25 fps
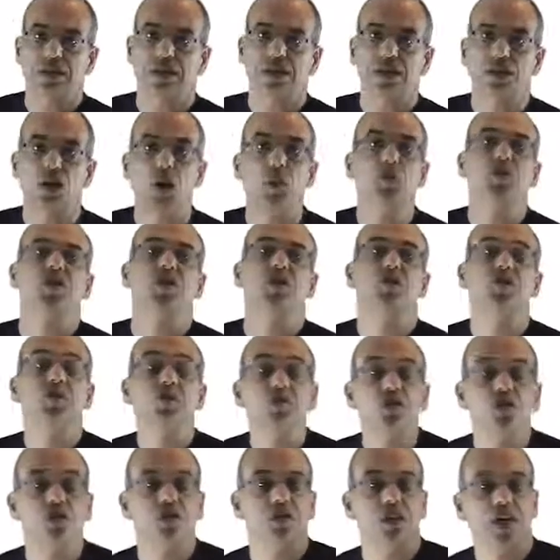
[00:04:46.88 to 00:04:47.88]
the optimum
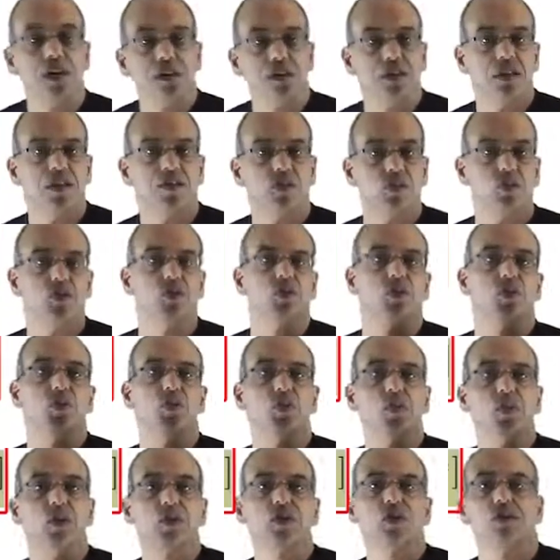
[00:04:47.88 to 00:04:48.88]
conductance, which we
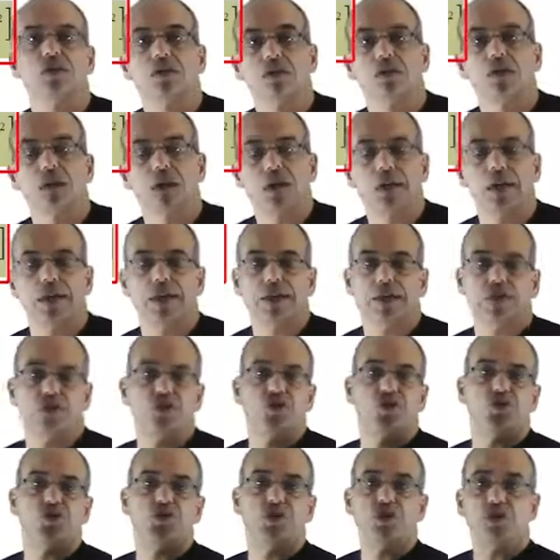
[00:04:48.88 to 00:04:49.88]
will uh,
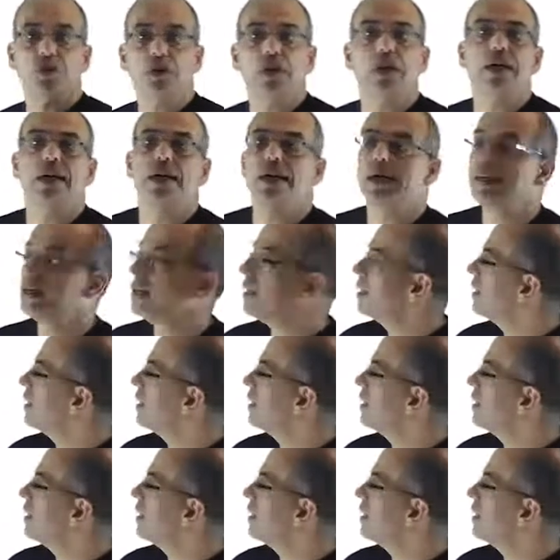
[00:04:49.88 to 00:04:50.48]
soon uh,